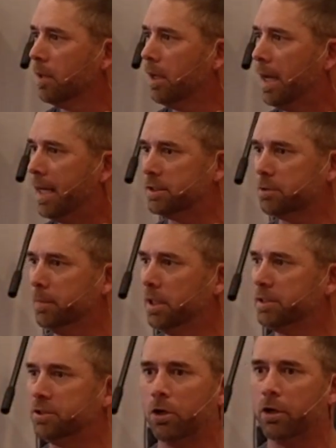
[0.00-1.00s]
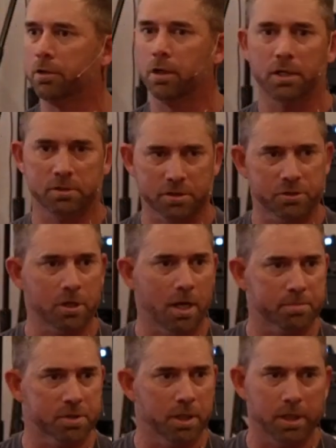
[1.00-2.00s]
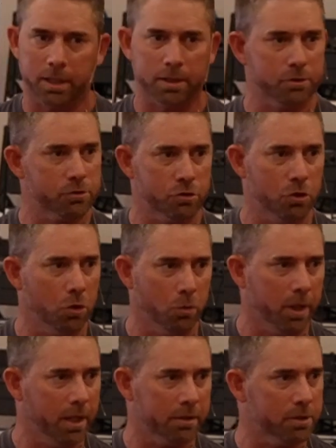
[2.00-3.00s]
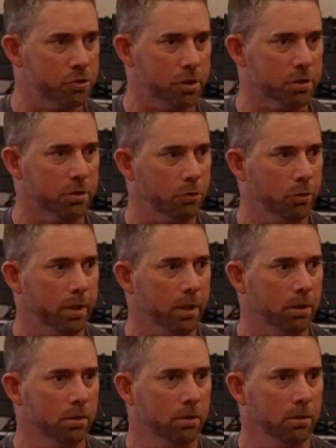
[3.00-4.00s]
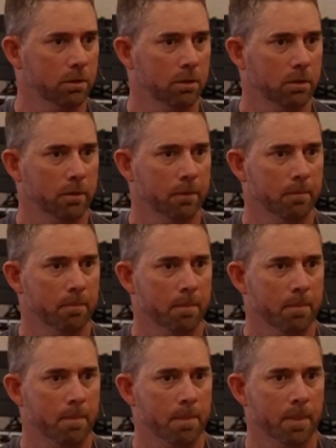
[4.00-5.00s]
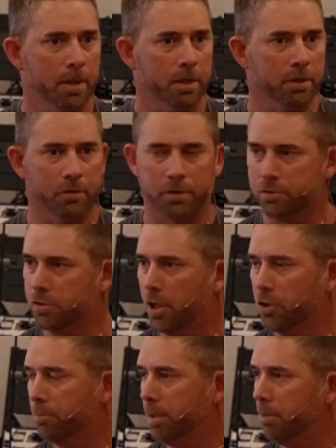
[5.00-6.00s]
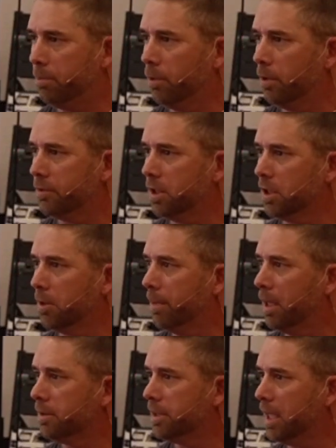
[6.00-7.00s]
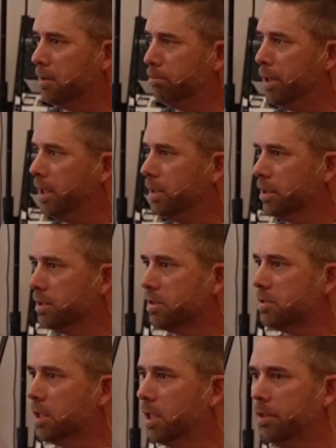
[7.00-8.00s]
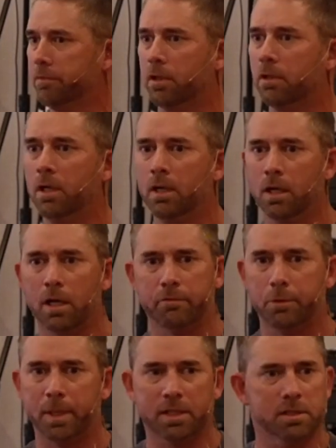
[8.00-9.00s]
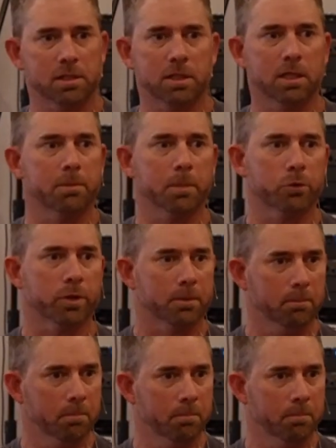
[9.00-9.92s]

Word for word: Ask Melissa Arnot to stop sinning, and there's no way that she can do it. You know, there's other people. I think about Dan Pena, the son of a of a Mexican immigrant.